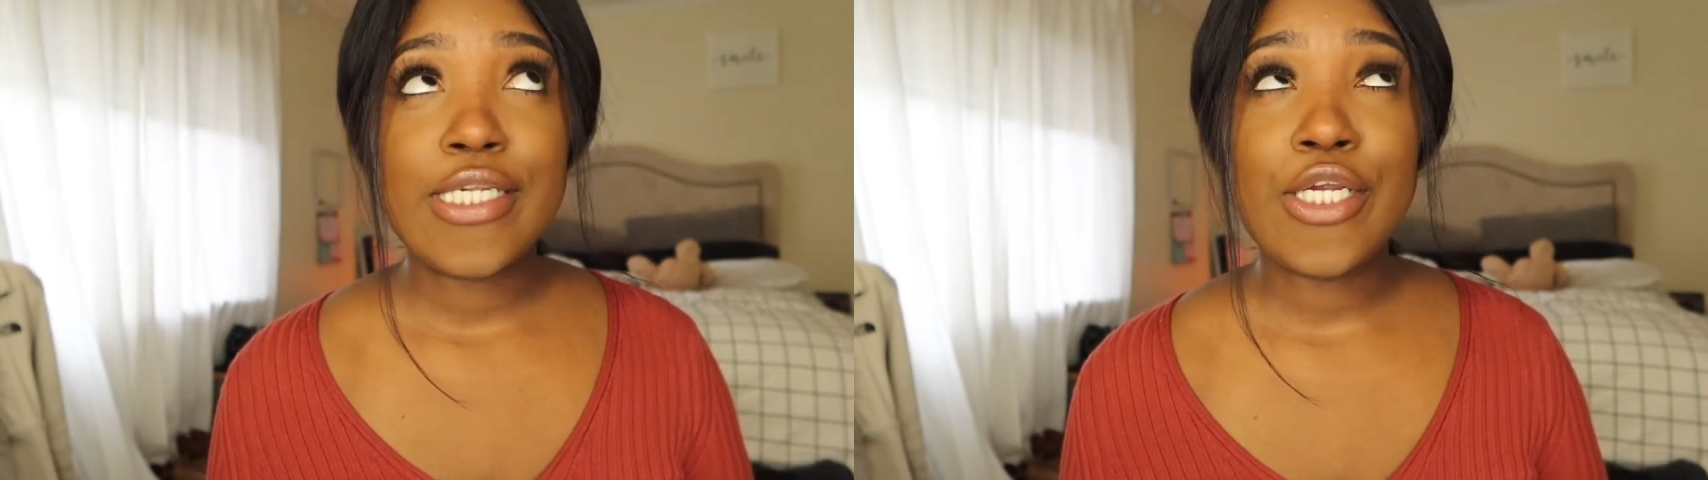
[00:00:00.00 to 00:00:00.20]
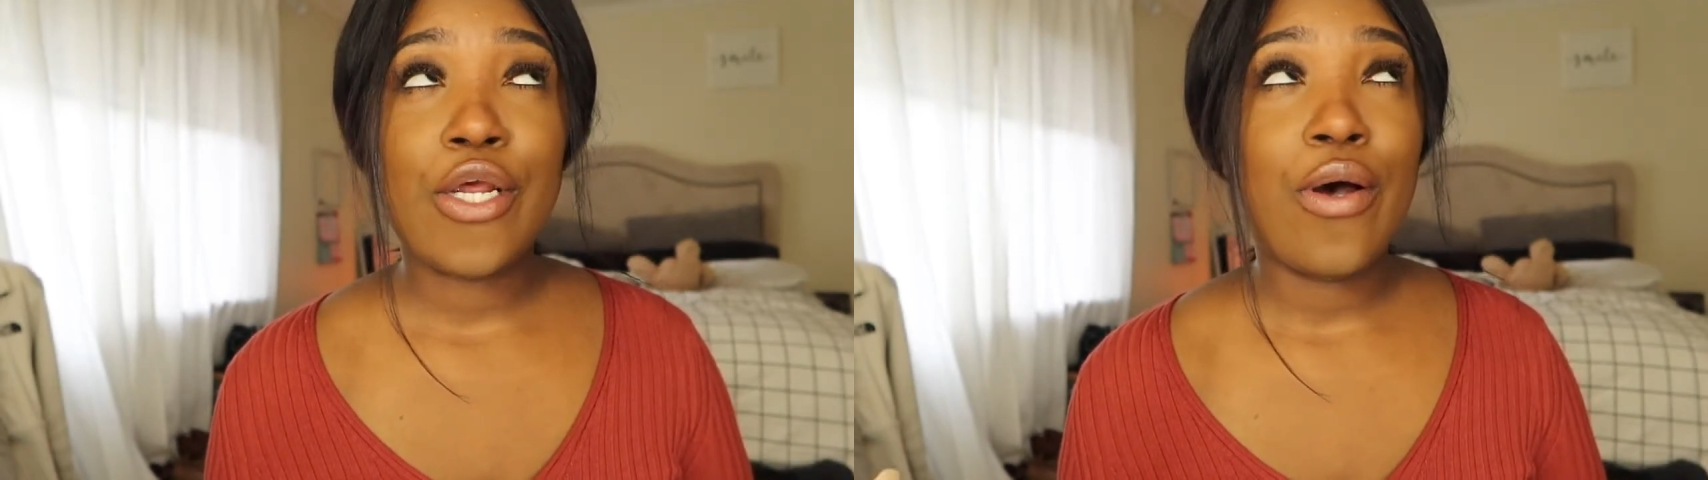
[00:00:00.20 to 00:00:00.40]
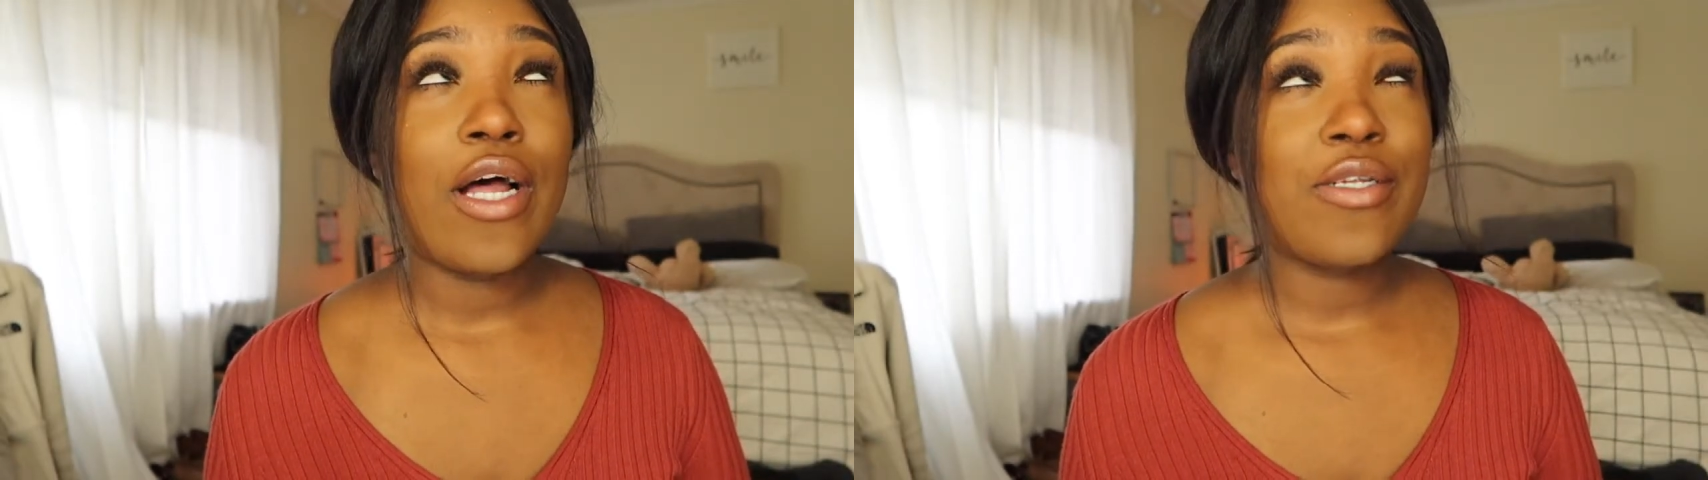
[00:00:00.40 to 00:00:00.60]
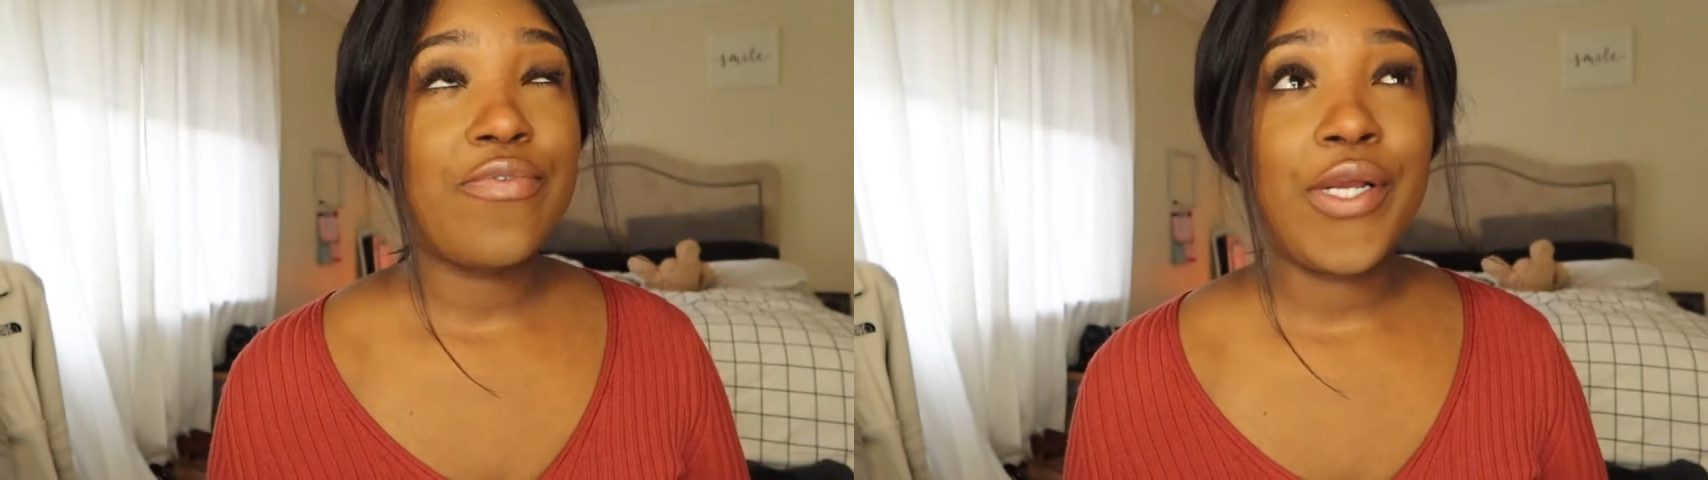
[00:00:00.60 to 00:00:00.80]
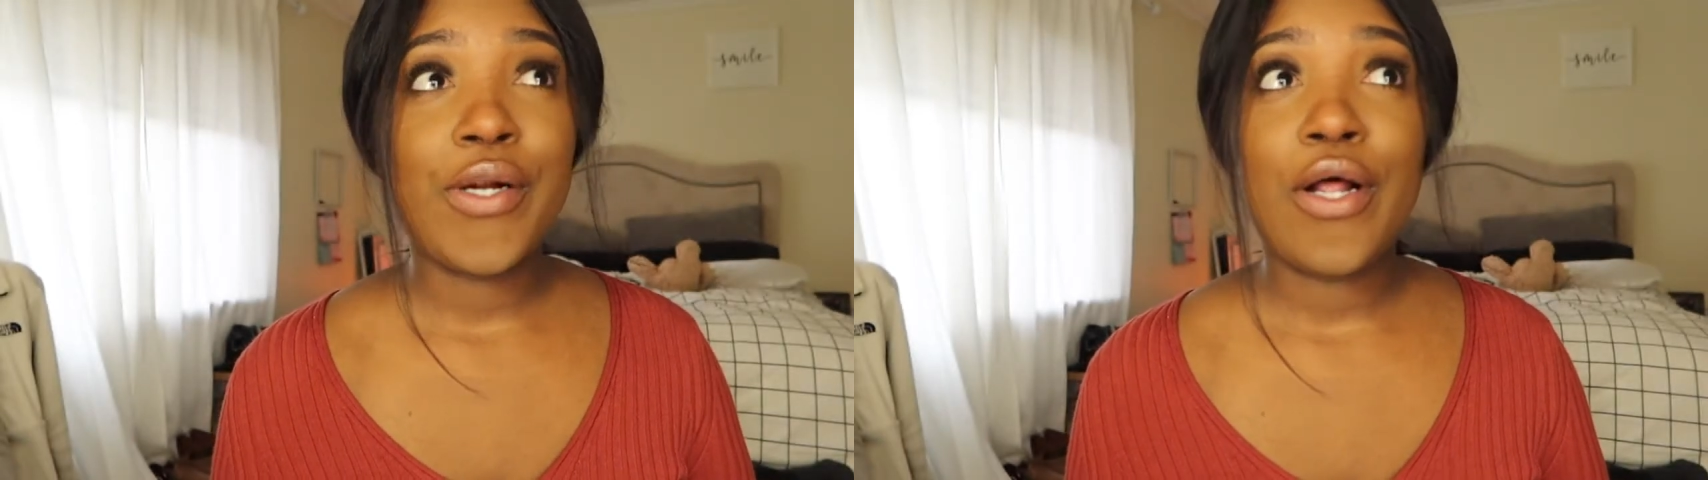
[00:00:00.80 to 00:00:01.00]
you know, how to
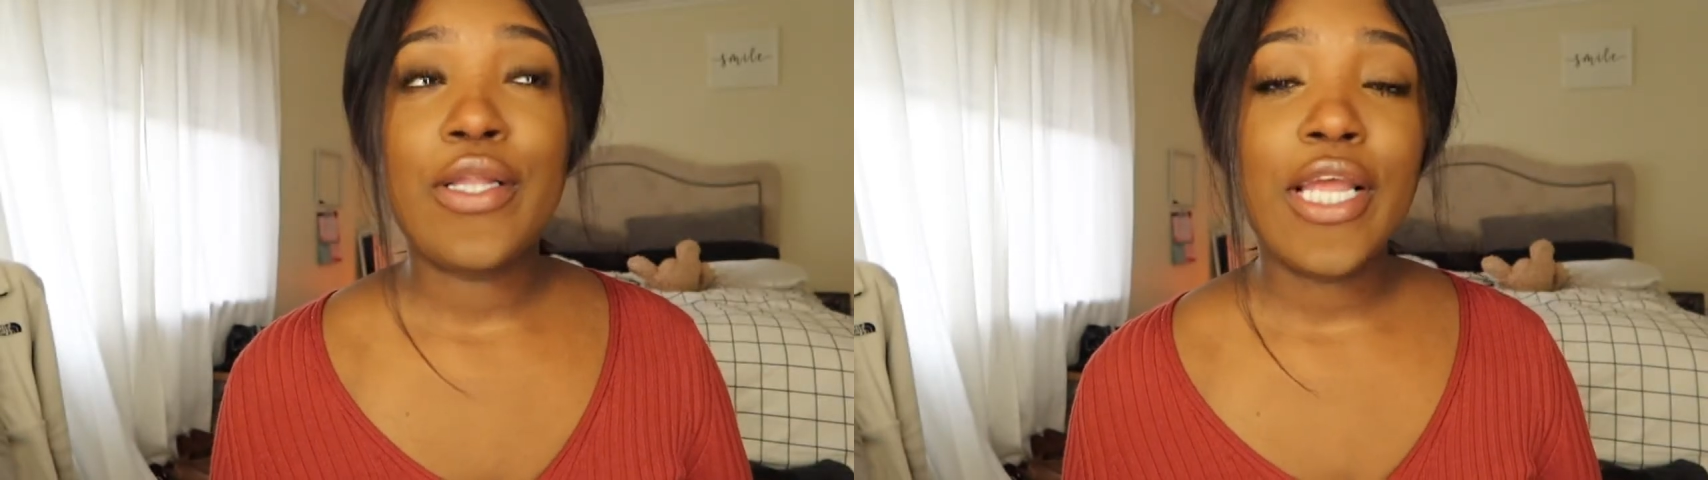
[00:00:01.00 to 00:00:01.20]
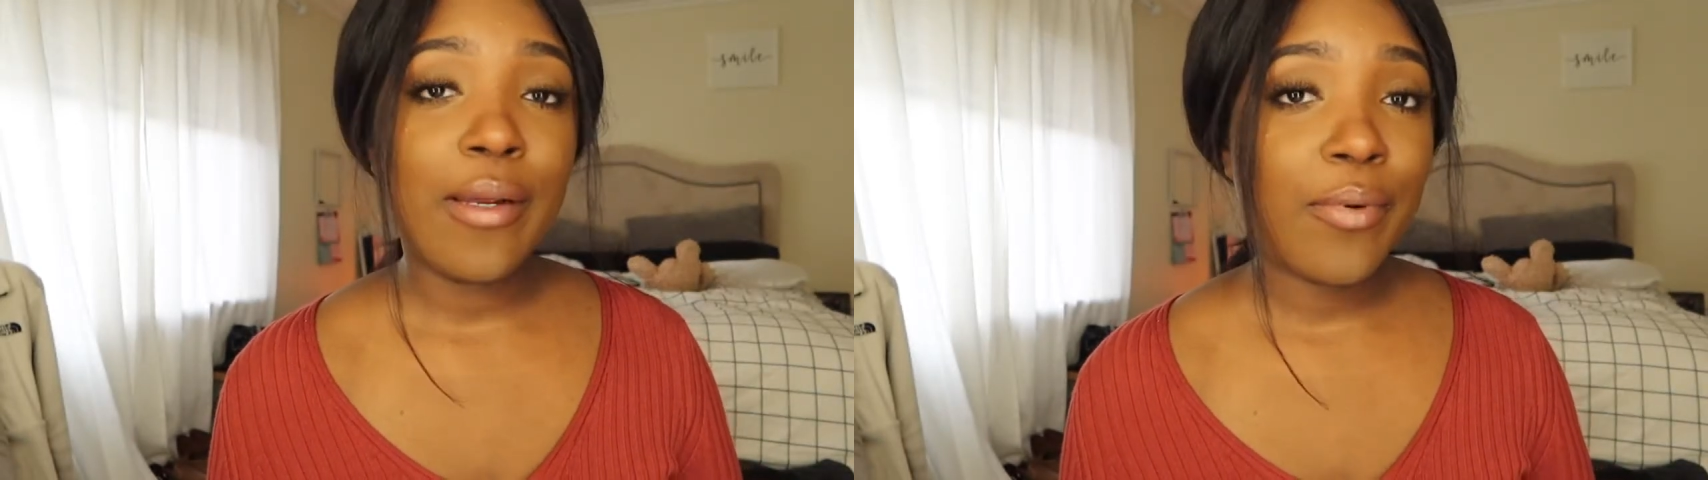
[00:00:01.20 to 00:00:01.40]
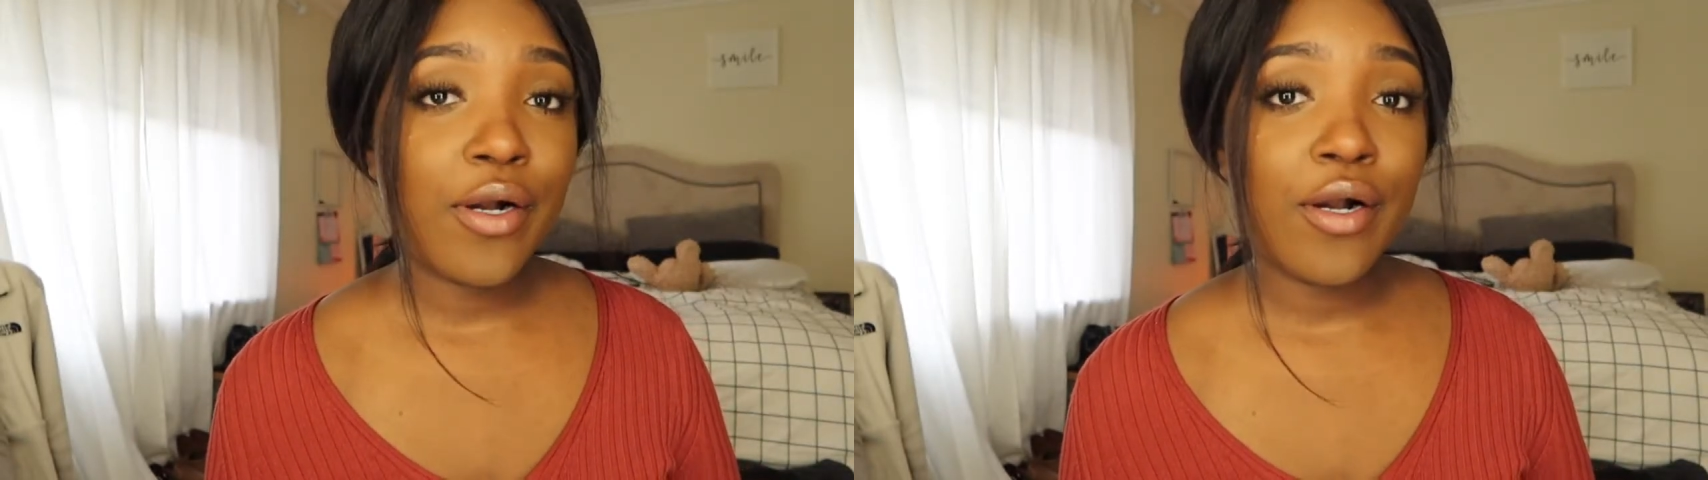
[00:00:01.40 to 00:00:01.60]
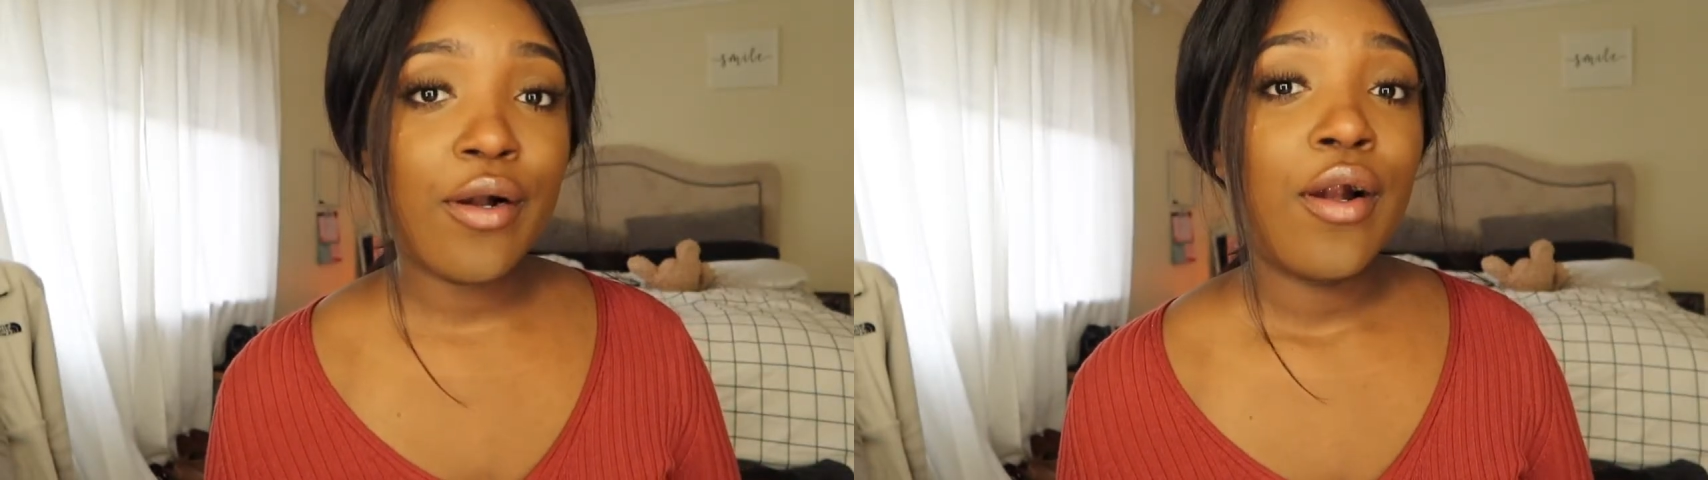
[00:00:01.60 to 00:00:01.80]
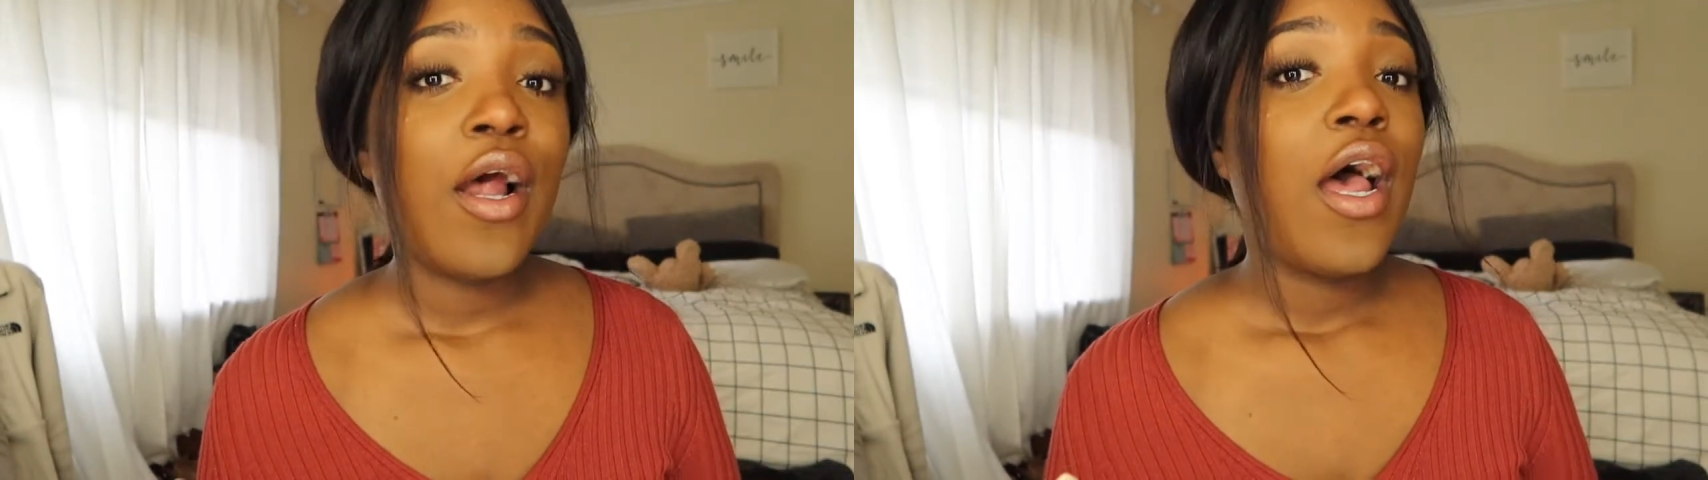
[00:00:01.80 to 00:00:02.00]
figure out labor